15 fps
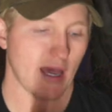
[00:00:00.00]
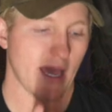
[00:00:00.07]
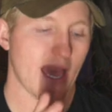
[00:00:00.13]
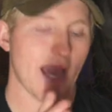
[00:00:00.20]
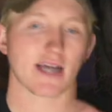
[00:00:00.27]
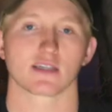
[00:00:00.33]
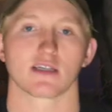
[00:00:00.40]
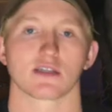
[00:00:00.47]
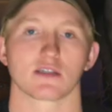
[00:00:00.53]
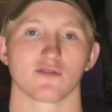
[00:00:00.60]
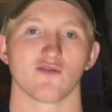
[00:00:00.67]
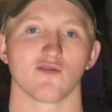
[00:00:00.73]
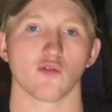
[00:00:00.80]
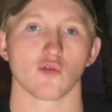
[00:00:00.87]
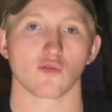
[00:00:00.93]
access
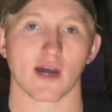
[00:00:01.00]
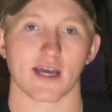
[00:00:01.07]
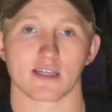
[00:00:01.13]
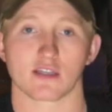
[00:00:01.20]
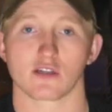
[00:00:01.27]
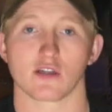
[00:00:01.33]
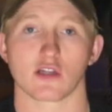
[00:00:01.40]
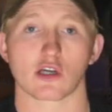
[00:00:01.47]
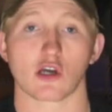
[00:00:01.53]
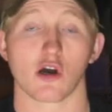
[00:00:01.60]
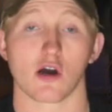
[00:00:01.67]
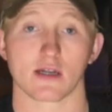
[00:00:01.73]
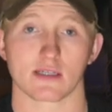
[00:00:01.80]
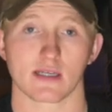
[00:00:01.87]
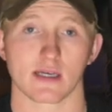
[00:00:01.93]
and full rights to the
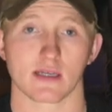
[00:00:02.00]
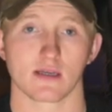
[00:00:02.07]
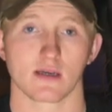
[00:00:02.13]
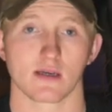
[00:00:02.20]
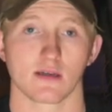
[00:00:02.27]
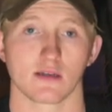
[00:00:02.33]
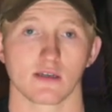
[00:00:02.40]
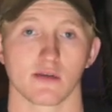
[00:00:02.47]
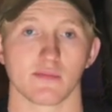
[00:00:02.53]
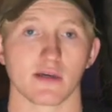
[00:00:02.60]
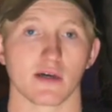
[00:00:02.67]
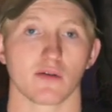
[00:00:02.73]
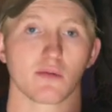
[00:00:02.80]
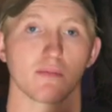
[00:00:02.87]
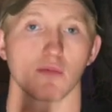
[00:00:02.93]
content to be
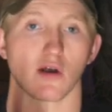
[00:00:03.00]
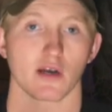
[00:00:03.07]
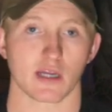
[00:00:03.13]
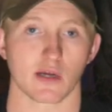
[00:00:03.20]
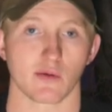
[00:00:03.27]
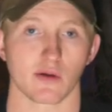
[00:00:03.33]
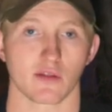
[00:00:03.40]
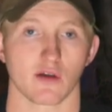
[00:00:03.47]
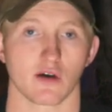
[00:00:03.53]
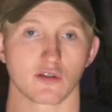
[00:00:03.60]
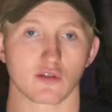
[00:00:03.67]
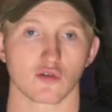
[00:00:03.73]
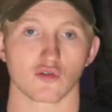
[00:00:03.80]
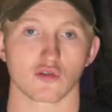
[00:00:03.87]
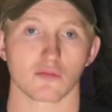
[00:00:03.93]
able to market with on
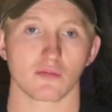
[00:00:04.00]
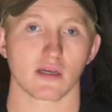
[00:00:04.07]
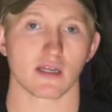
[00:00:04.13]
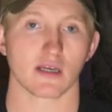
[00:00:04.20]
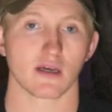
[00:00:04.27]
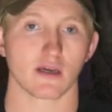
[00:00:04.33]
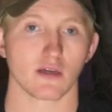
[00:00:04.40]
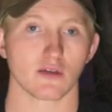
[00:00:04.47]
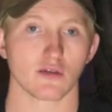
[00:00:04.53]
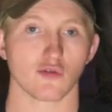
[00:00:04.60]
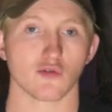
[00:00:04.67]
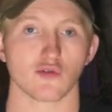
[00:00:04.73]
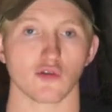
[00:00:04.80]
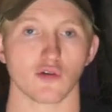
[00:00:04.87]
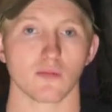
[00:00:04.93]
social media,
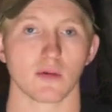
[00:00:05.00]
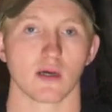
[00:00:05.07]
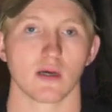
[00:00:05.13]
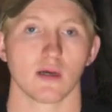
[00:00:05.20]
YouTube,